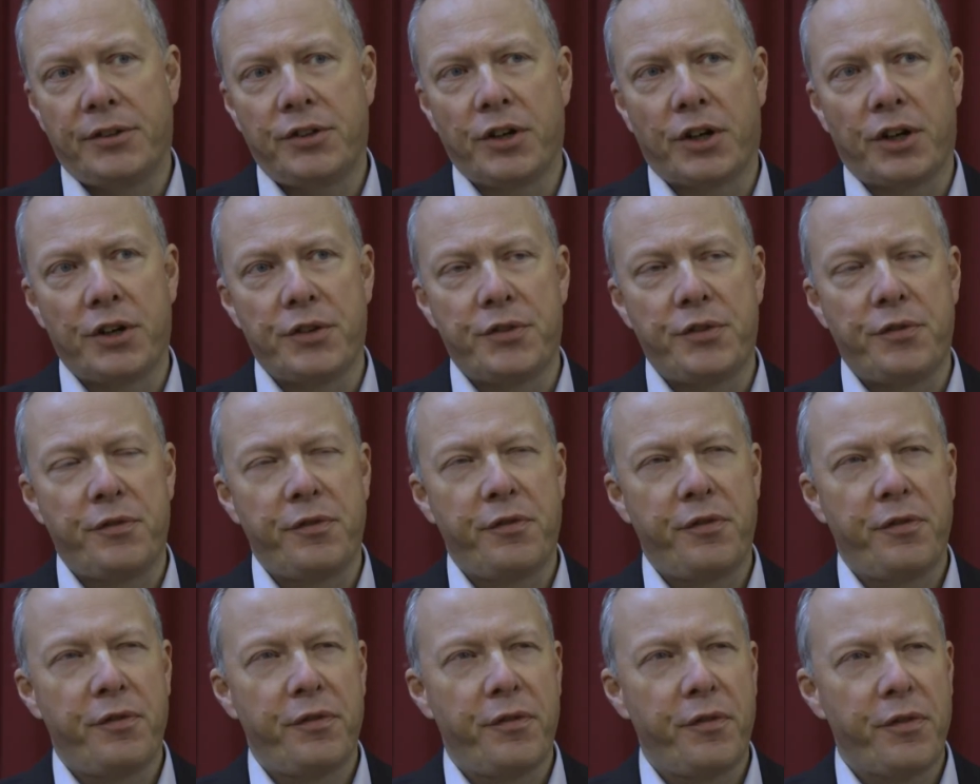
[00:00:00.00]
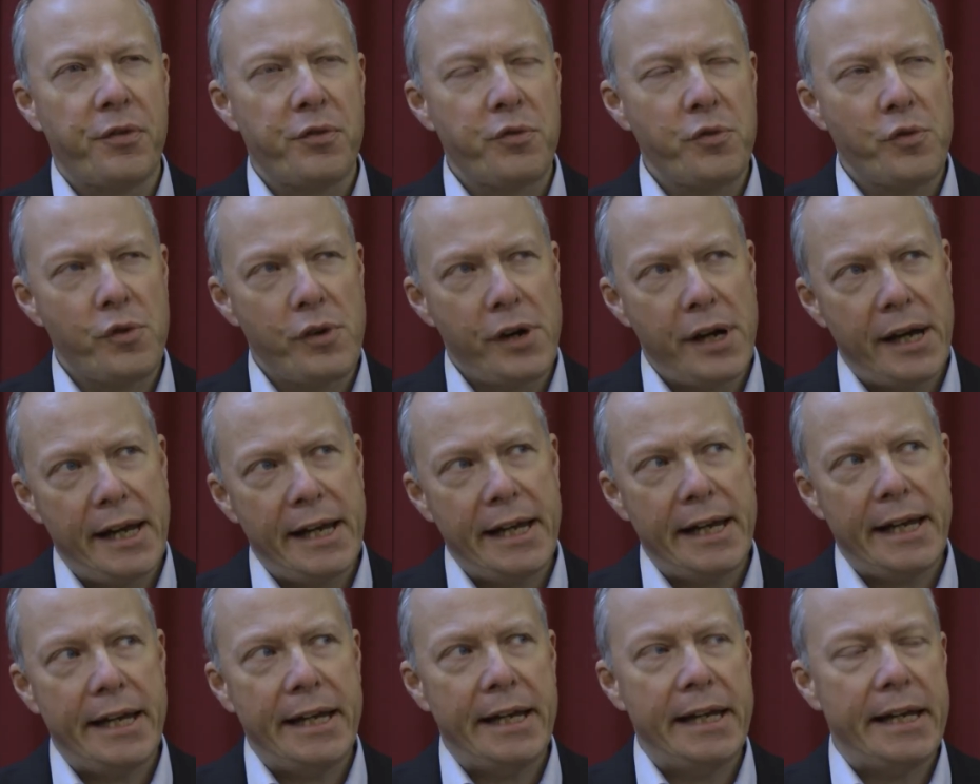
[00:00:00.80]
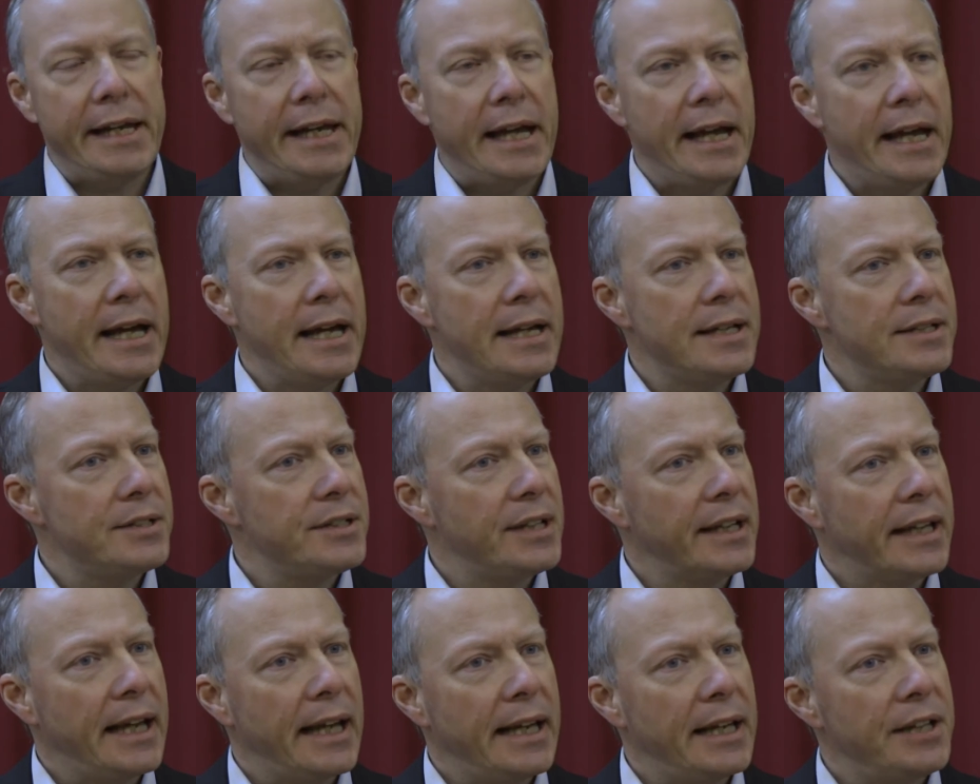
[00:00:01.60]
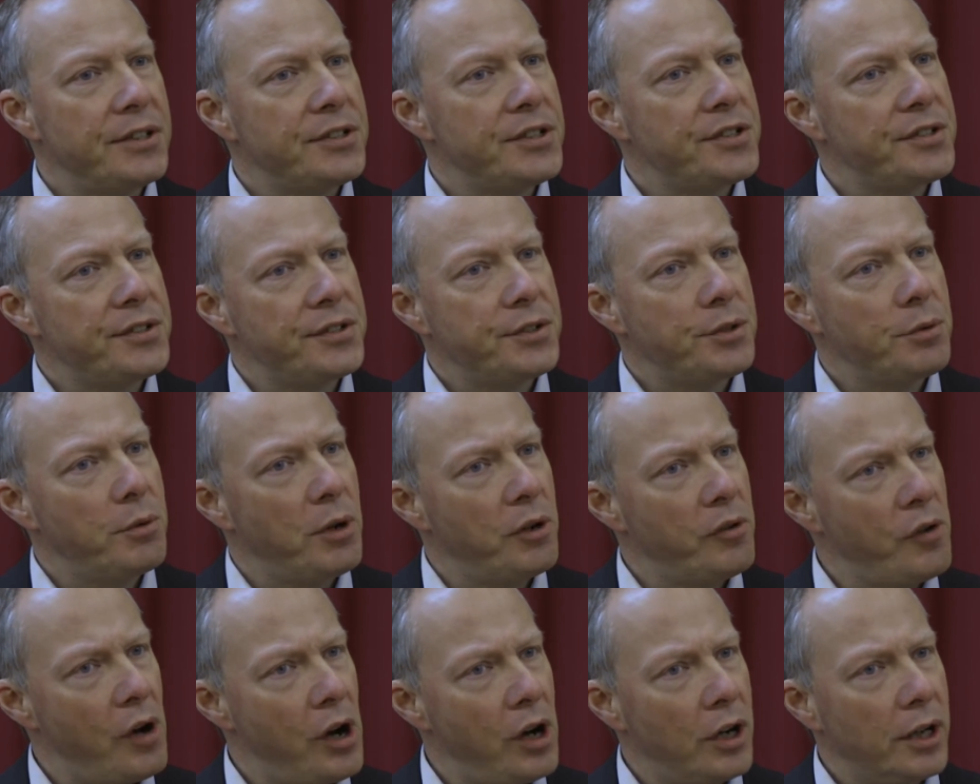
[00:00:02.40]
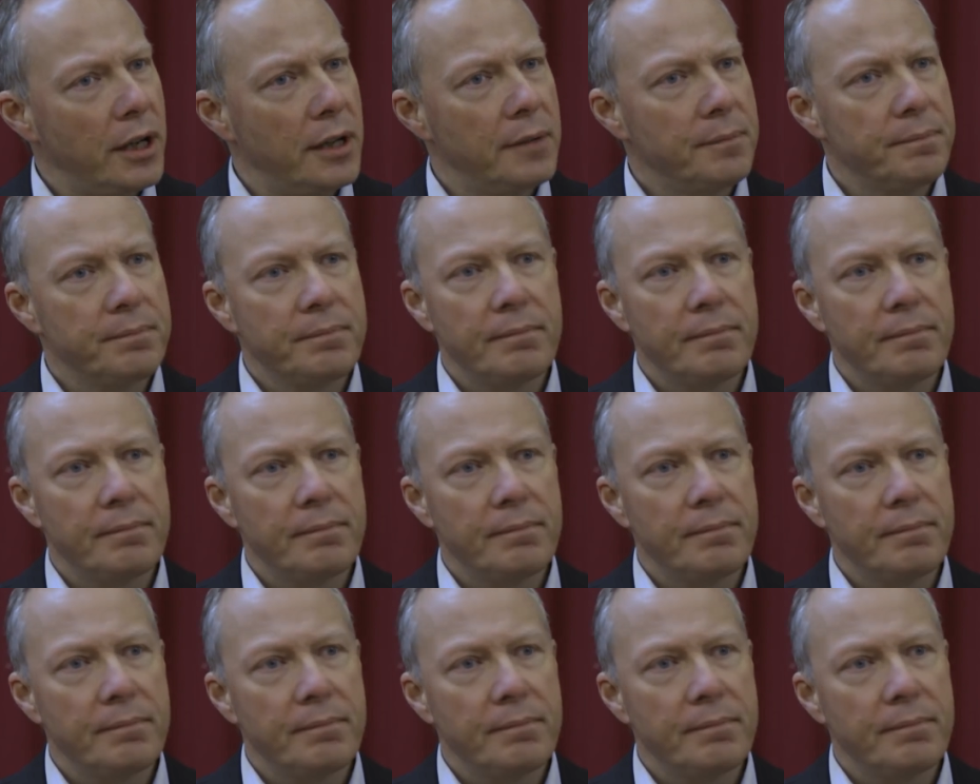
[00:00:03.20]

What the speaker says: took us 3 years to get into Iraq.